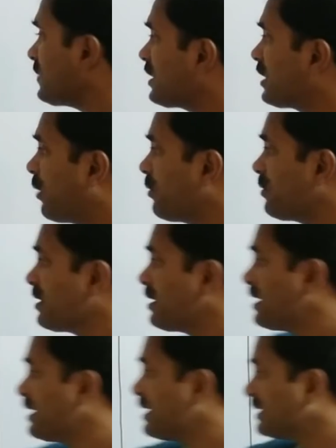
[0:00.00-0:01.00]
Now,
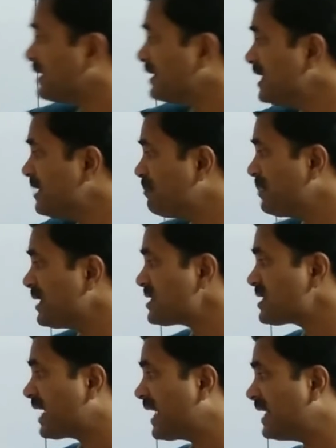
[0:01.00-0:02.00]

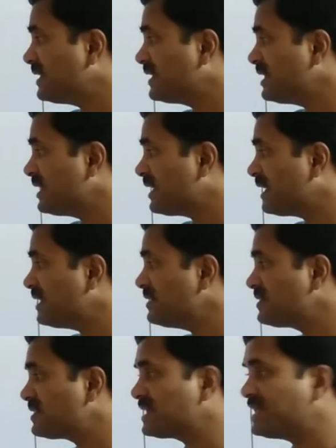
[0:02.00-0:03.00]
deepest algae
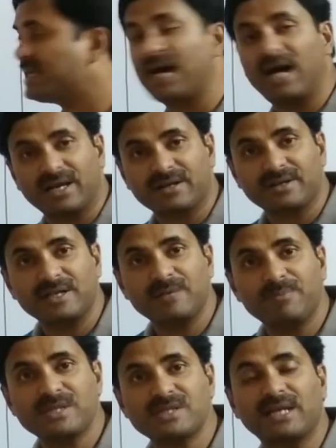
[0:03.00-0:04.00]
in sea are,
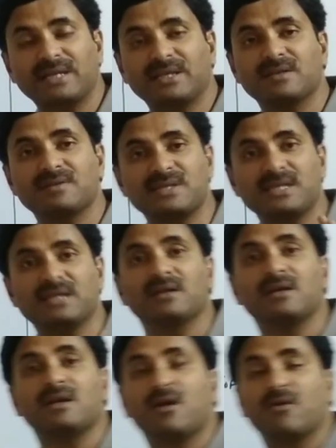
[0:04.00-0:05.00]
deepest algae,
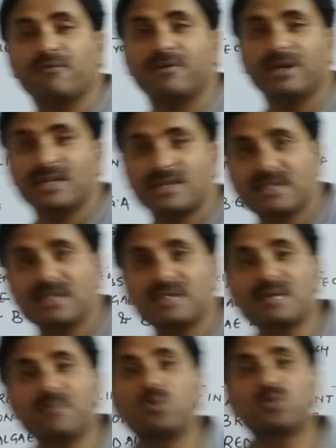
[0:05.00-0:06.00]
see, we
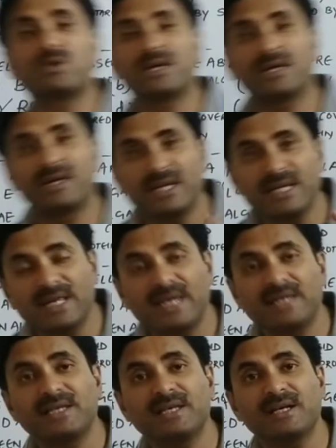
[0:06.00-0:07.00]
discuss about the green
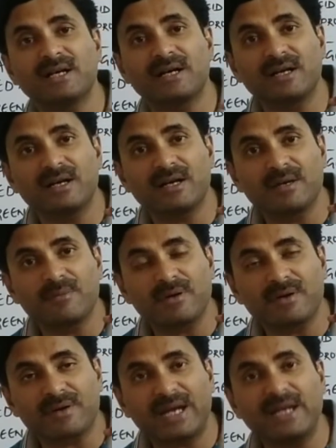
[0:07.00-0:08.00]
algae,
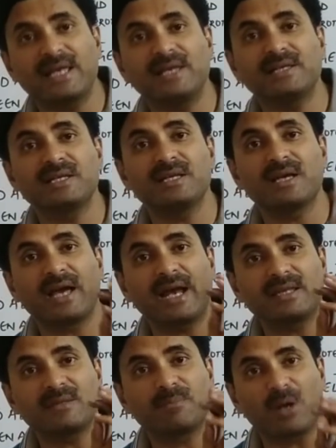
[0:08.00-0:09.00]
red algae
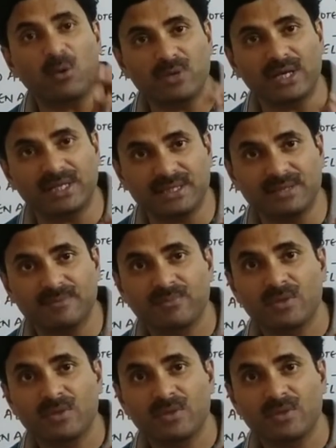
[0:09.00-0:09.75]
and the brown algae.